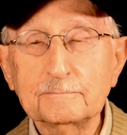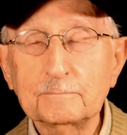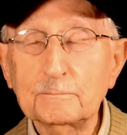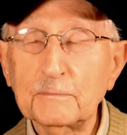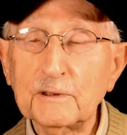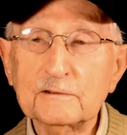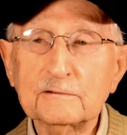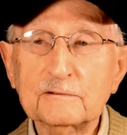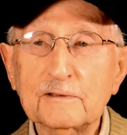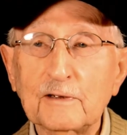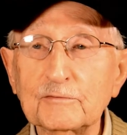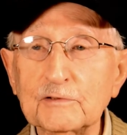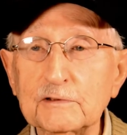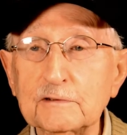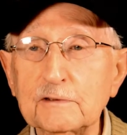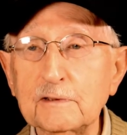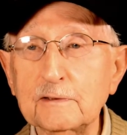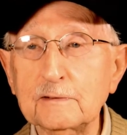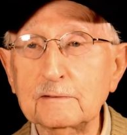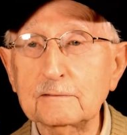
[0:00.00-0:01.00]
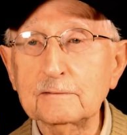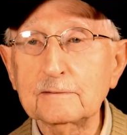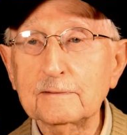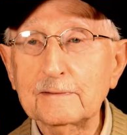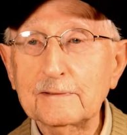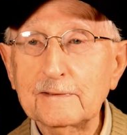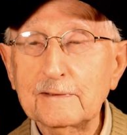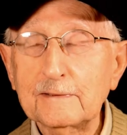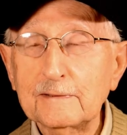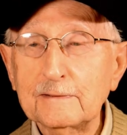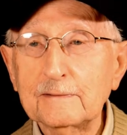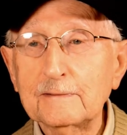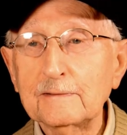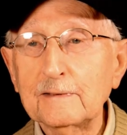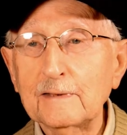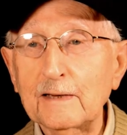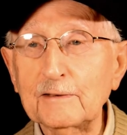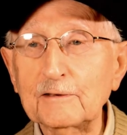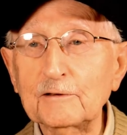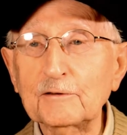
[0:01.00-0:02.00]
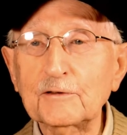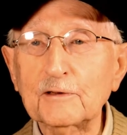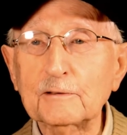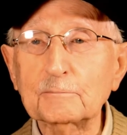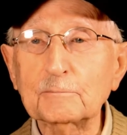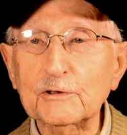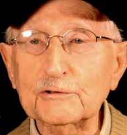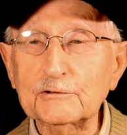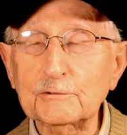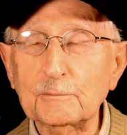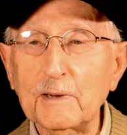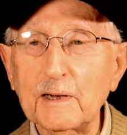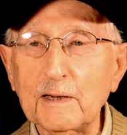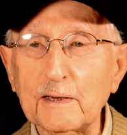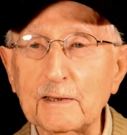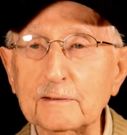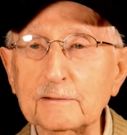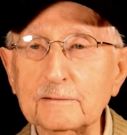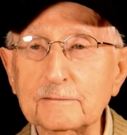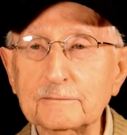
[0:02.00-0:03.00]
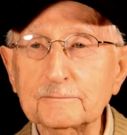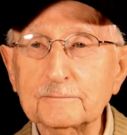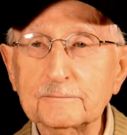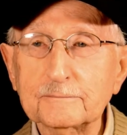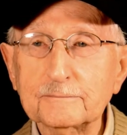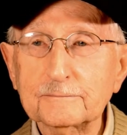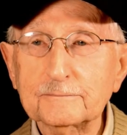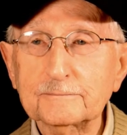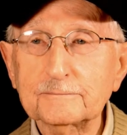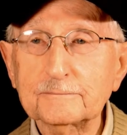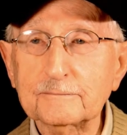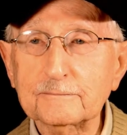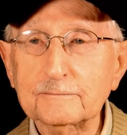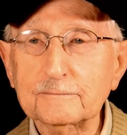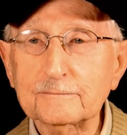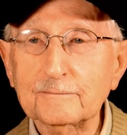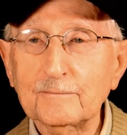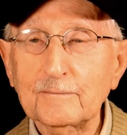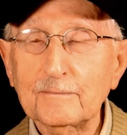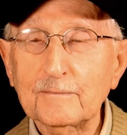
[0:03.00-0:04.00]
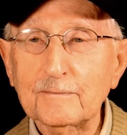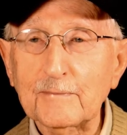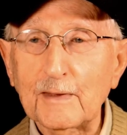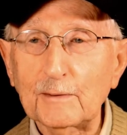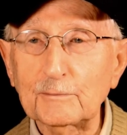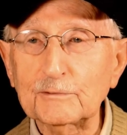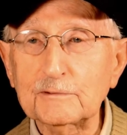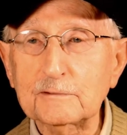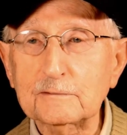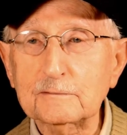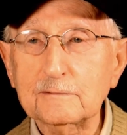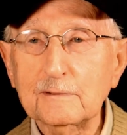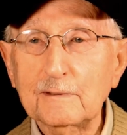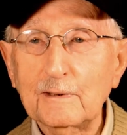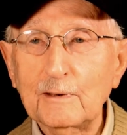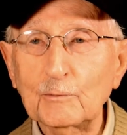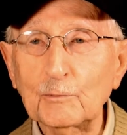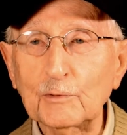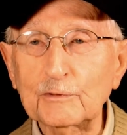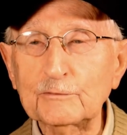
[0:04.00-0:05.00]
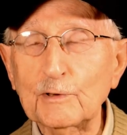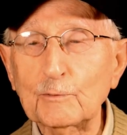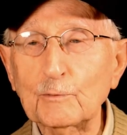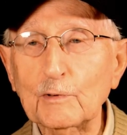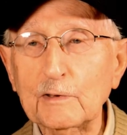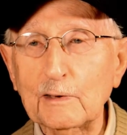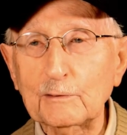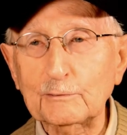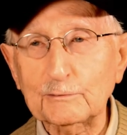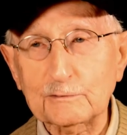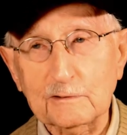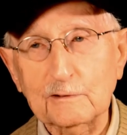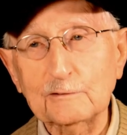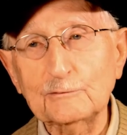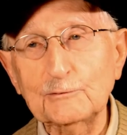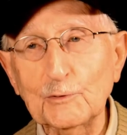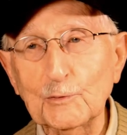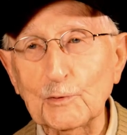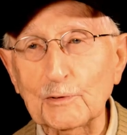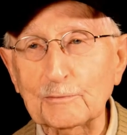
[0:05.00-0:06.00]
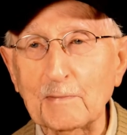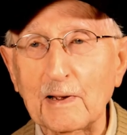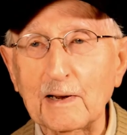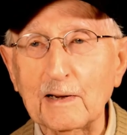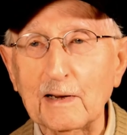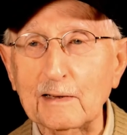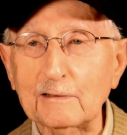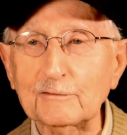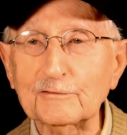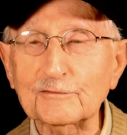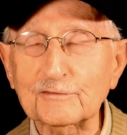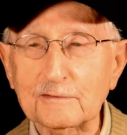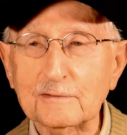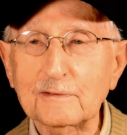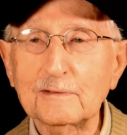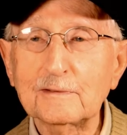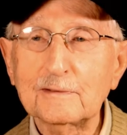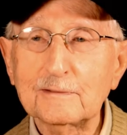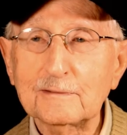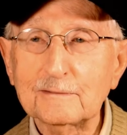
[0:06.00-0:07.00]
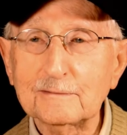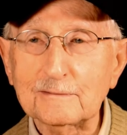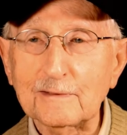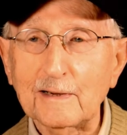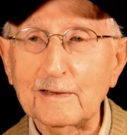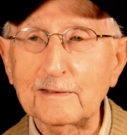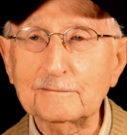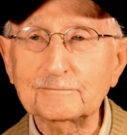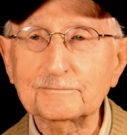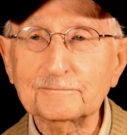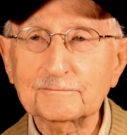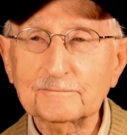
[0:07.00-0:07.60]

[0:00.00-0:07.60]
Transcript: being 17, I didn't think much about it. I was wondering what I was going to do with my life, right?